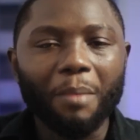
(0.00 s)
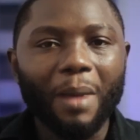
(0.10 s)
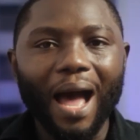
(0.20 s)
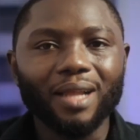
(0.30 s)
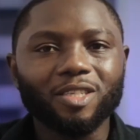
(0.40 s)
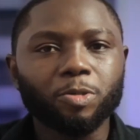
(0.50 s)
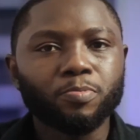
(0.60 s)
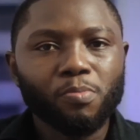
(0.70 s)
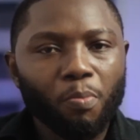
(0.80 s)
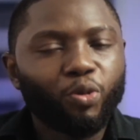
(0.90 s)
ads,
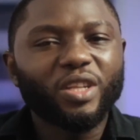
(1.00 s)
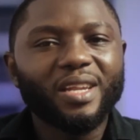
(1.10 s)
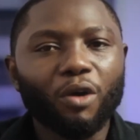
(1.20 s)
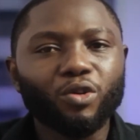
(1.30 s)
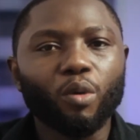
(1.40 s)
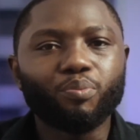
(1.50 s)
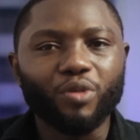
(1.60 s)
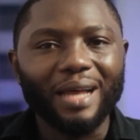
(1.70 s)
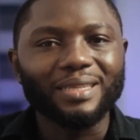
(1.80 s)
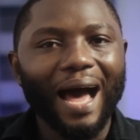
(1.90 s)
putting out your
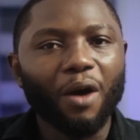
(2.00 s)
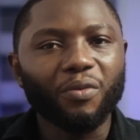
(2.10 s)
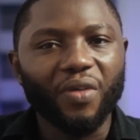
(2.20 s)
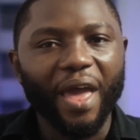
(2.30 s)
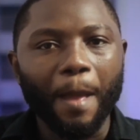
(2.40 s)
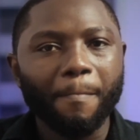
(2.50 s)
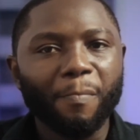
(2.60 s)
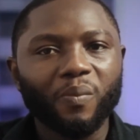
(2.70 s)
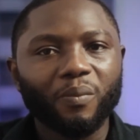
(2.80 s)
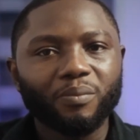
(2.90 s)
brand out there?
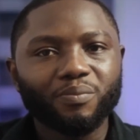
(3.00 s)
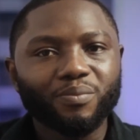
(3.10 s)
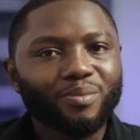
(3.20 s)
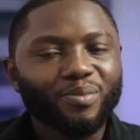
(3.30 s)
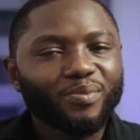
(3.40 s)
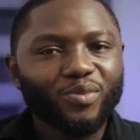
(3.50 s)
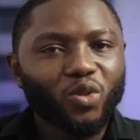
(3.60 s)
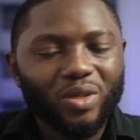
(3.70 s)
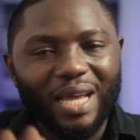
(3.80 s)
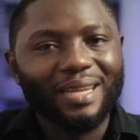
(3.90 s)

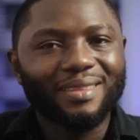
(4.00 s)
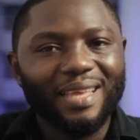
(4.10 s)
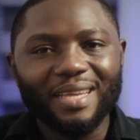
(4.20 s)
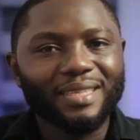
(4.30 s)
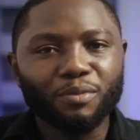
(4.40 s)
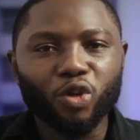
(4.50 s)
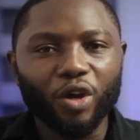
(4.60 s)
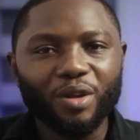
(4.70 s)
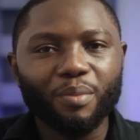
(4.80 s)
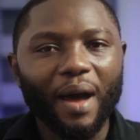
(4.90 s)
Those are the things I'm
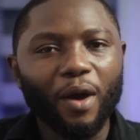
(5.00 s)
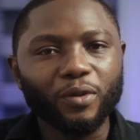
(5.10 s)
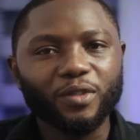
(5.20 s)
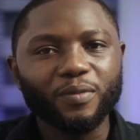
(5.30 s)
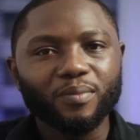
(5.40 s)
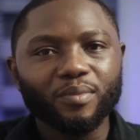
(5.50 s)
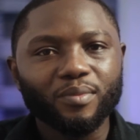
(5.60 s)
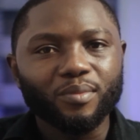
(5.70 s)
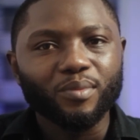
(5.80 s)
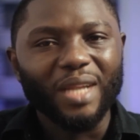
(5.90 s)
talking about,
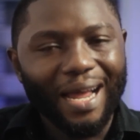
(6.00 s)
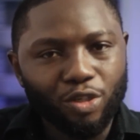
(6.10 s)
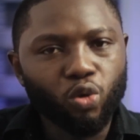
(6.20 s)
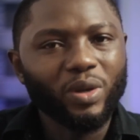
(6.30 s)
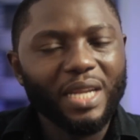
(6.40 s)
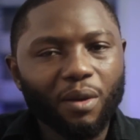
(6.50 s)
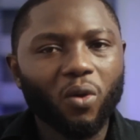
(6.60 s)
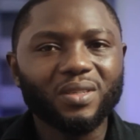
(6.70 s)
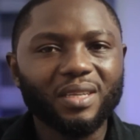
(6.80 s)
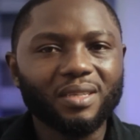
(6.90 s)
and doing them
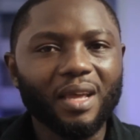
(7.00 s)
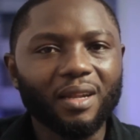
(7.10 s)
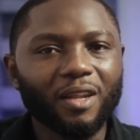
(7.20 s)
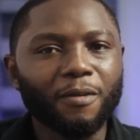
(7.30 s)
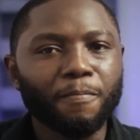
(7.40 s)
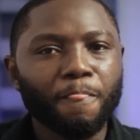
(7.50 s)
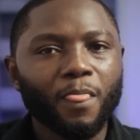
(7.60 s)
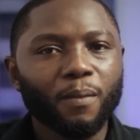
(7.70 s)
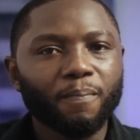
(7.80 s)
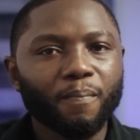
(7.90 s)
consistently.
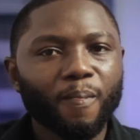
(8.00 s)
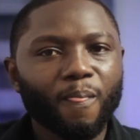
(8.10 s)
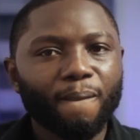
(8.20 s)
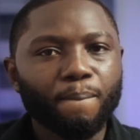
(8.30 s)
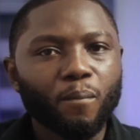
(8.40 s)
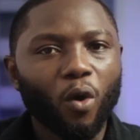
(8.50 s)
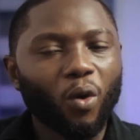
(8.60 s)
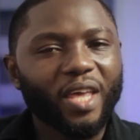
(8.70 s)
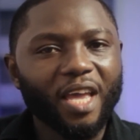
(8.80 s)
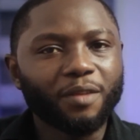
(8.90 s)

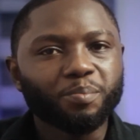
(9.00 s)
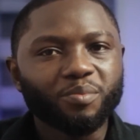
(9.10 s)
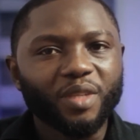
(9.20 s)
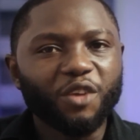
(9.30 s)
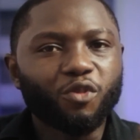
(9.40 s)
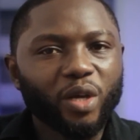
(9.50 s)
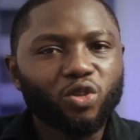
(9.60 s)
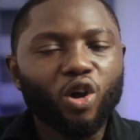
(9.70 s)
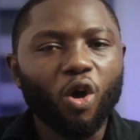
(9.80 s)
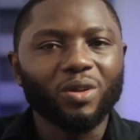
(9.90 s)
Okay? If you're into
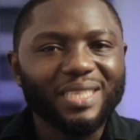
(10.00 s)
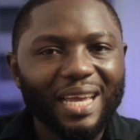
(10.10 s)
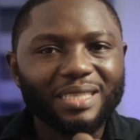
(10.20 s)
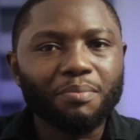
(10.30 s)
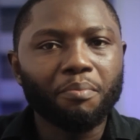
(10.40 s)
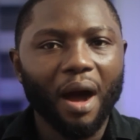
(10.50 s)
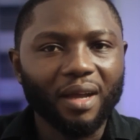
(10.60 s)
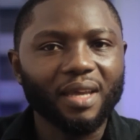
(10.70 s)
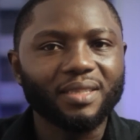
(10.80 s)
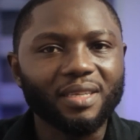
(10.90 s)
content
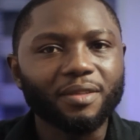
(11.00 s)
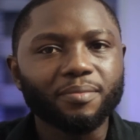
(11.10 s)
marketing,